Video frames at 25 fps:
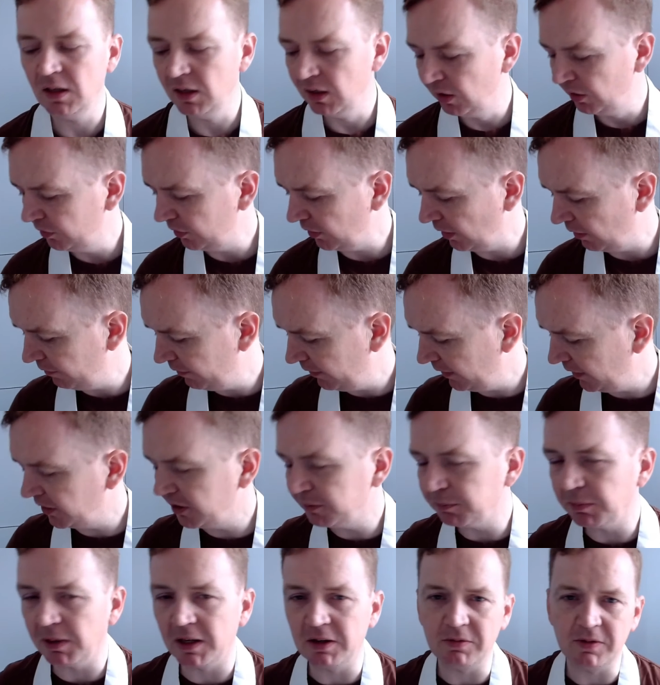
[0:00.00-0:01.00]
So I'll
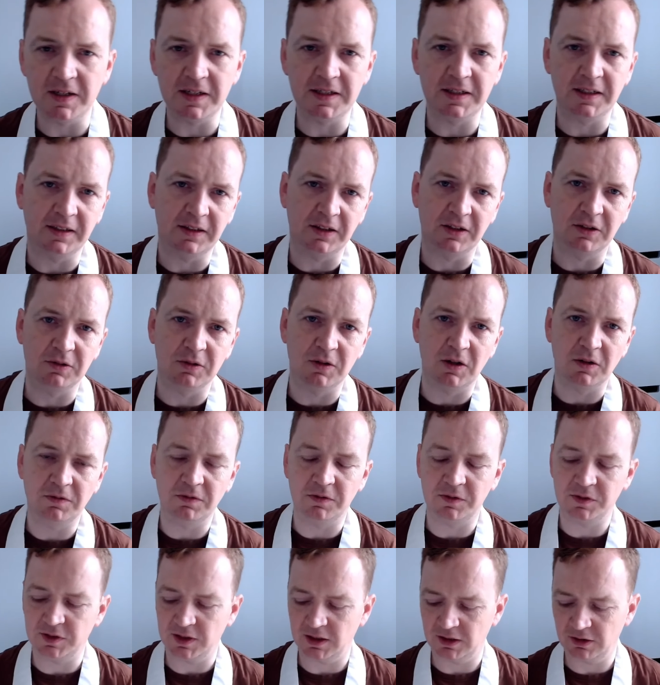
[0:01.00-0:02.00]
finish by reading the quote
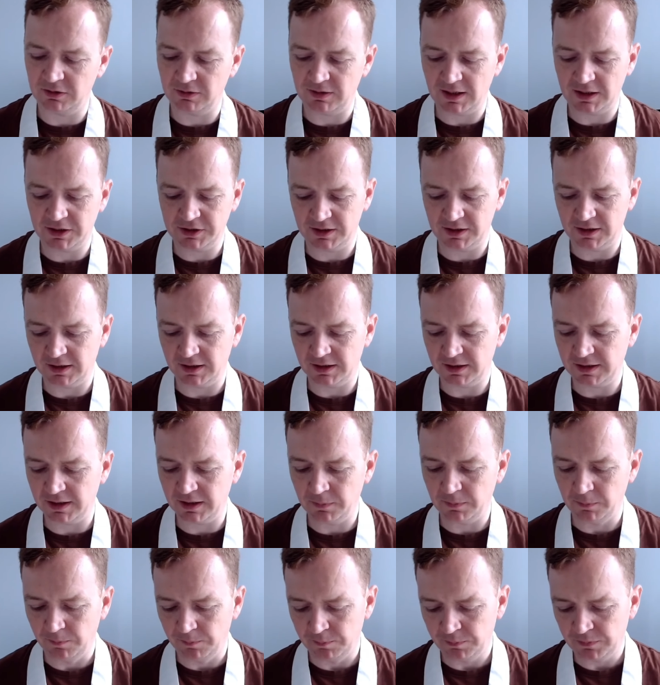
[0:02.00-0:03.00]
from Sangharakshita
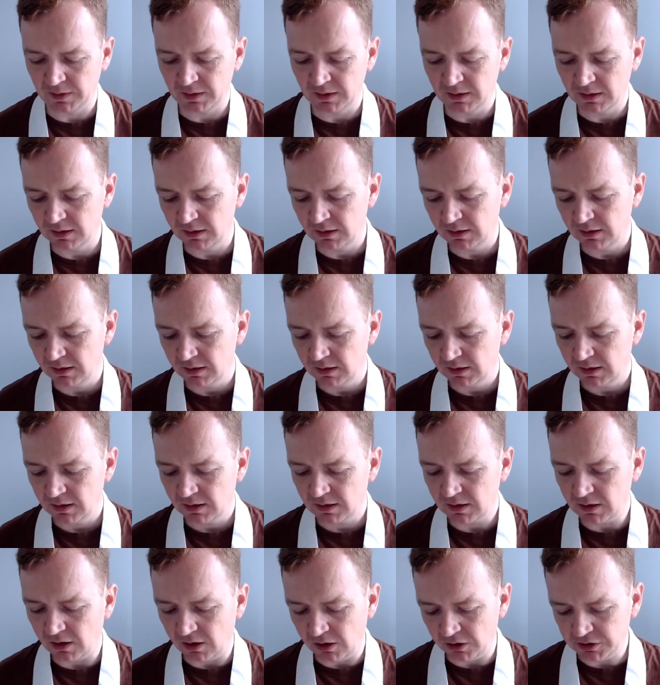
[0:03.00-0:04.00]
again.
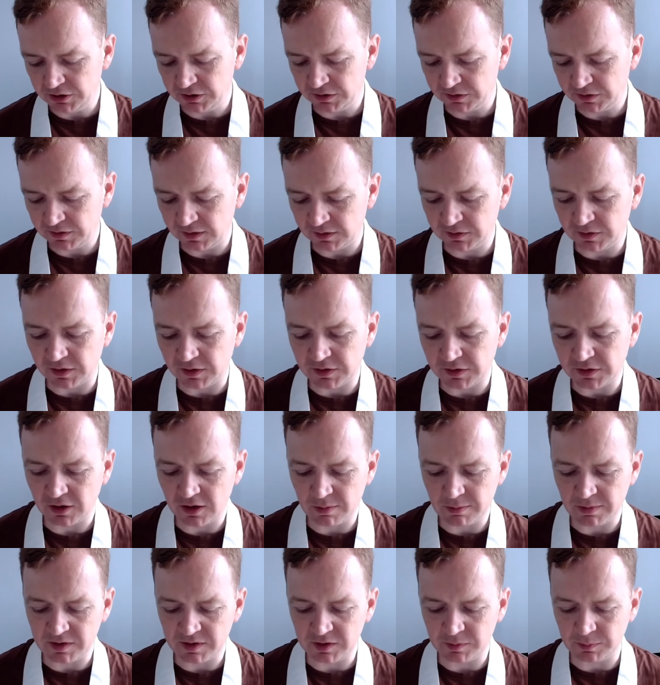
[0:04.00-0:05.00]
Consciousness
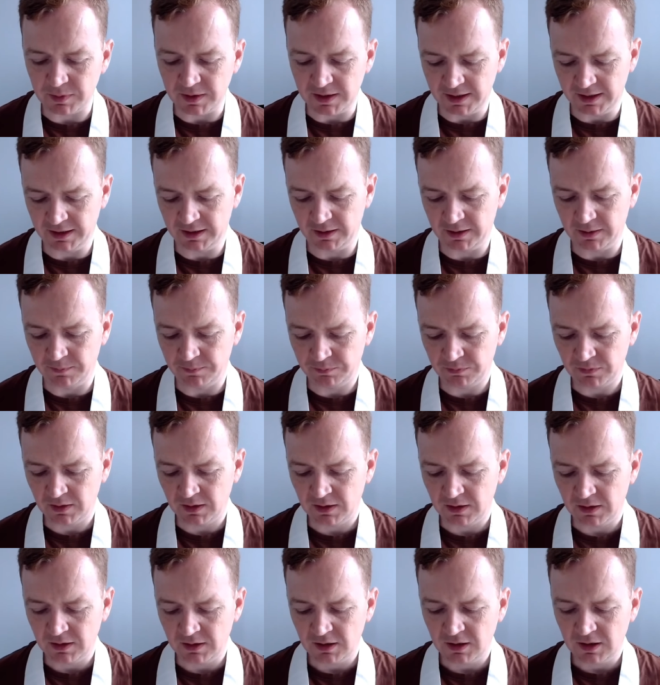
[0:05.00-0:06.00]
determines being,
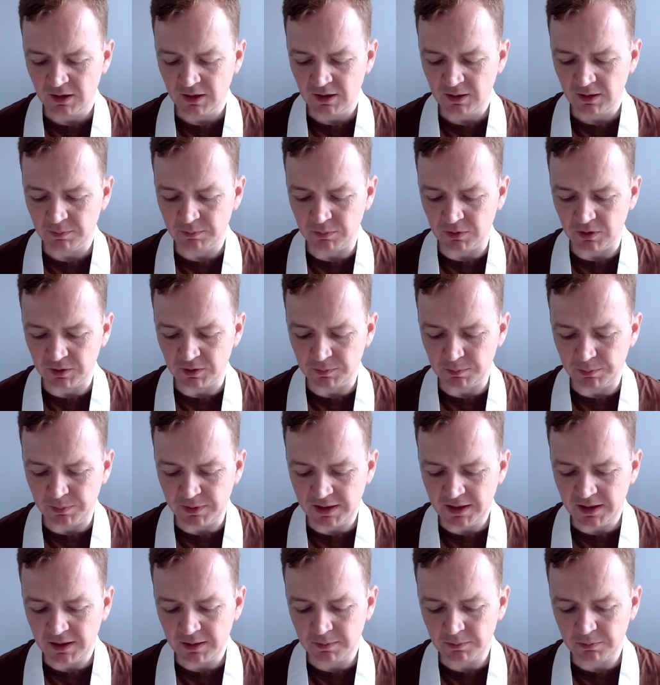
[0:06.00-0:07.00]
but
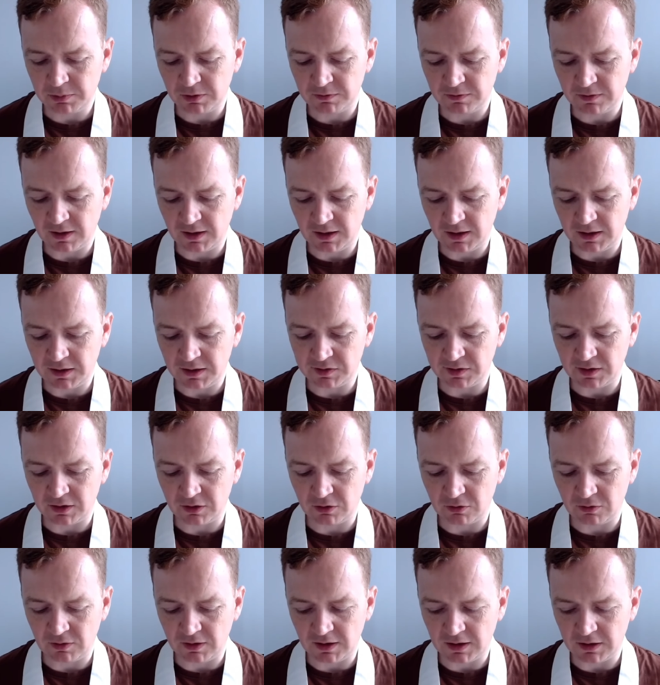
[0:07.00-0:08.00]
being provides a
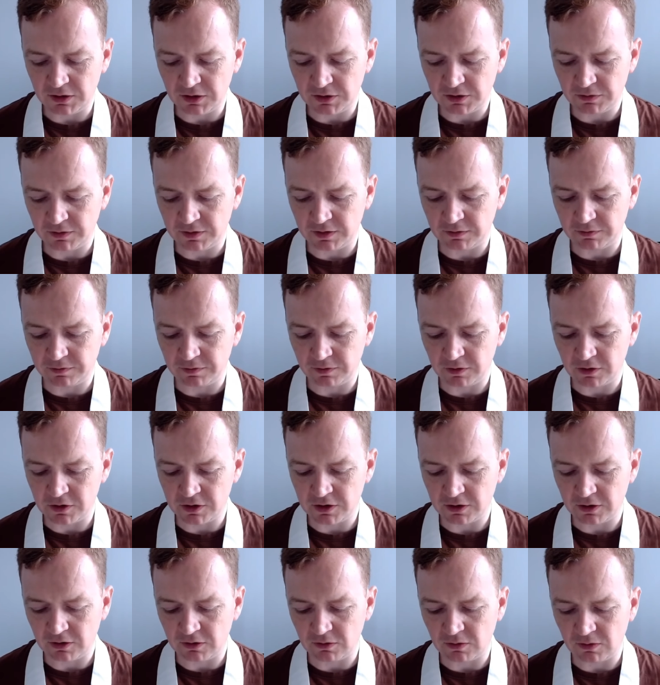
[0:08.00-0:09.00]
ground for the
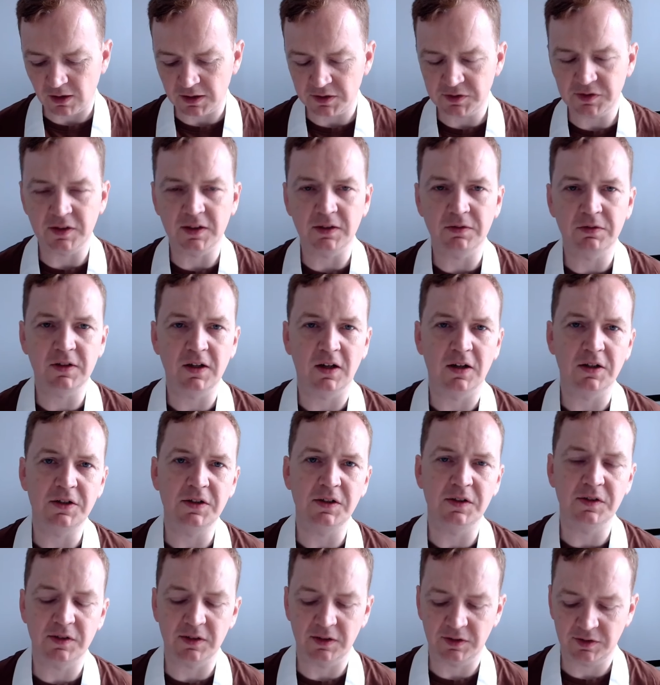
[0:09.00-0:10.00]
further arising of
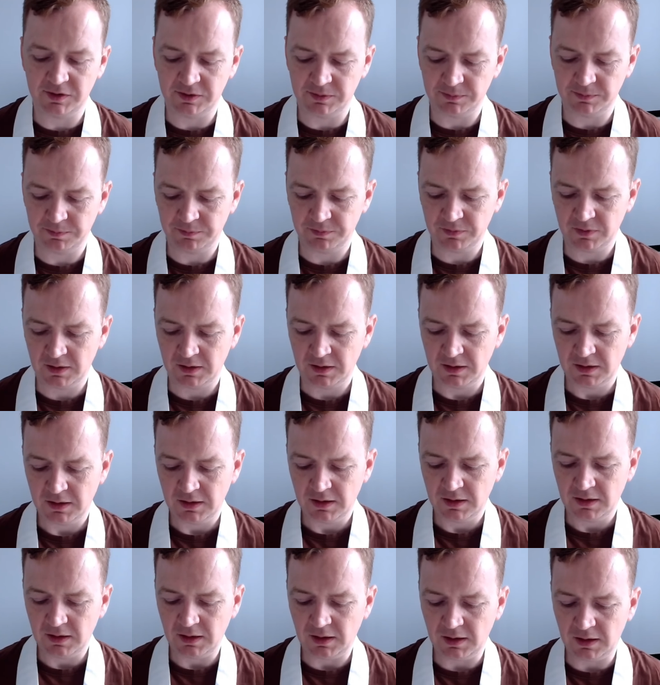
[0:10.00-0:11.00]
consciousness.
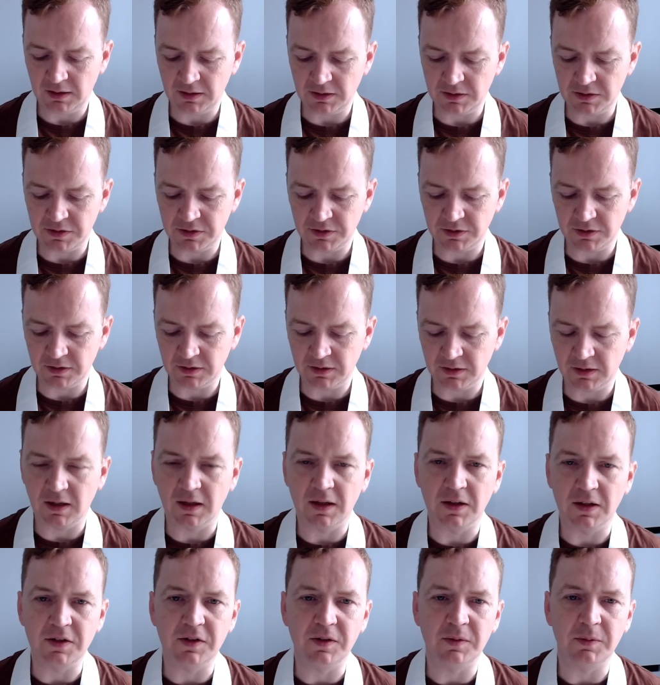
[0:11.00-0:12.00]
And
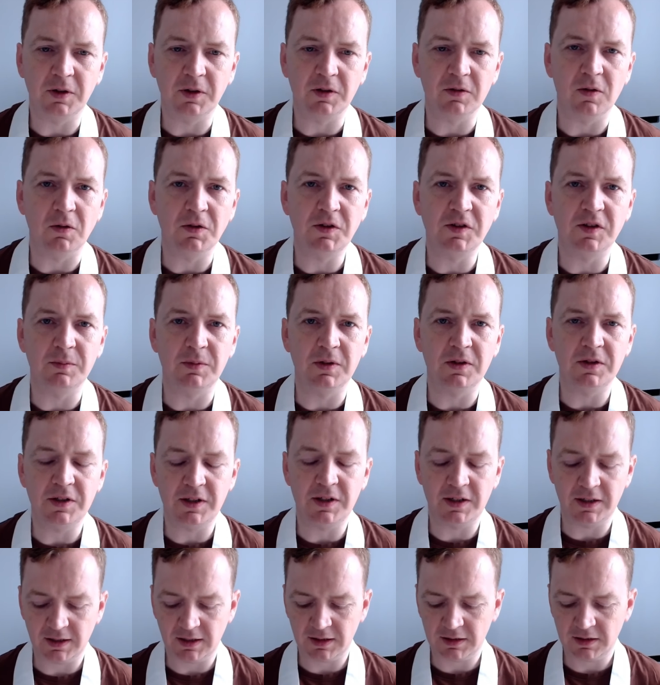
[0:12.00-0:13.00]
to quote Subhuti
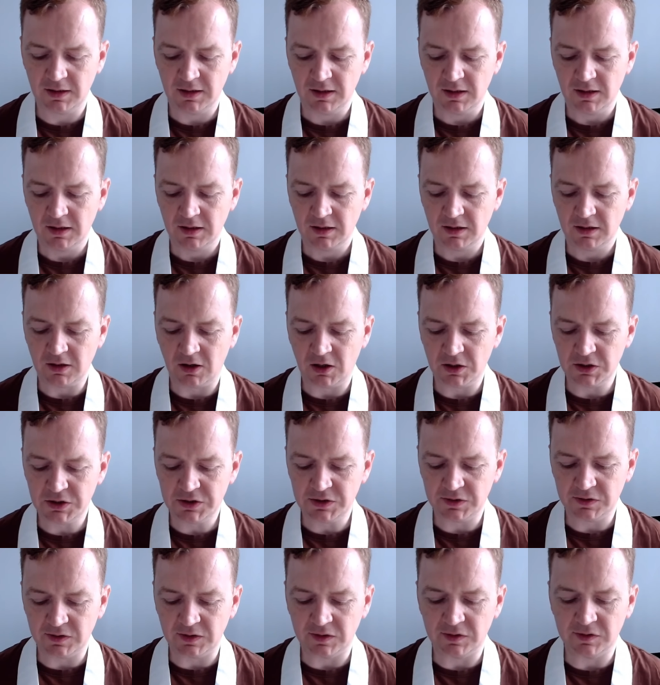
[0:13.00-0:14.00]
again,
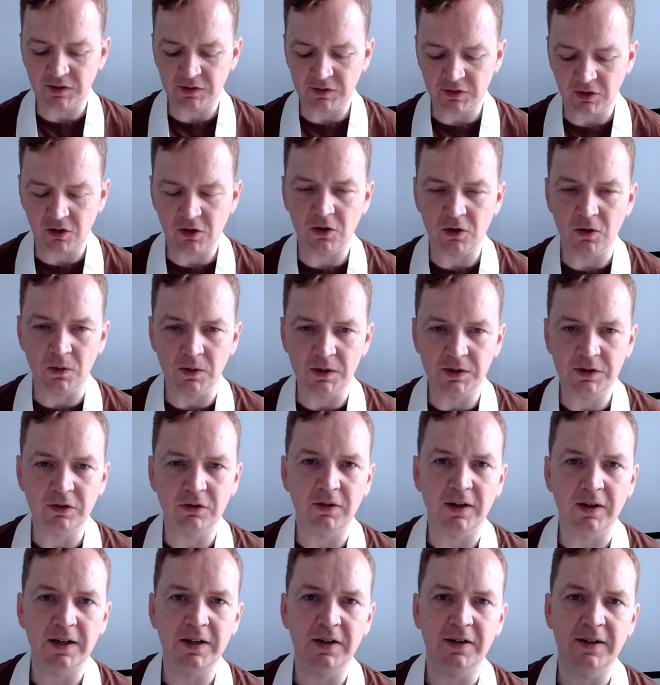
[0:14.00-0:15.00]
consciousness is always
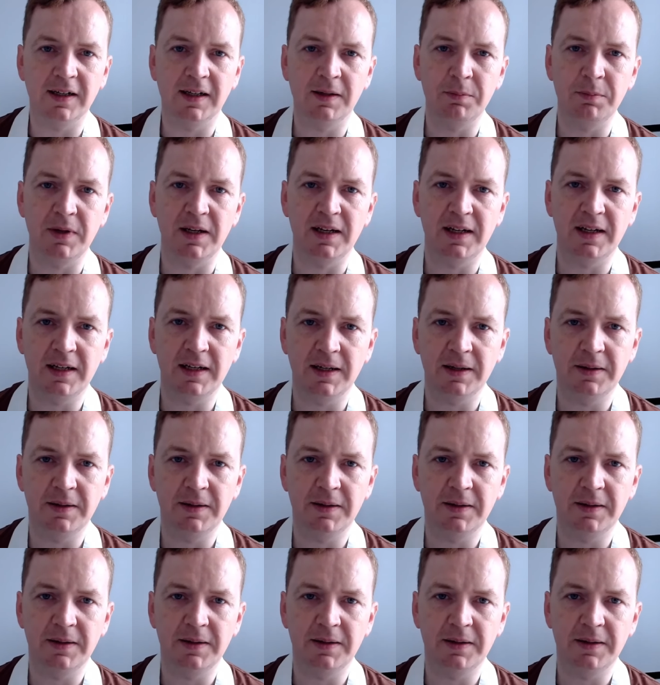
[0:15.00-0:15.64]
greater than being.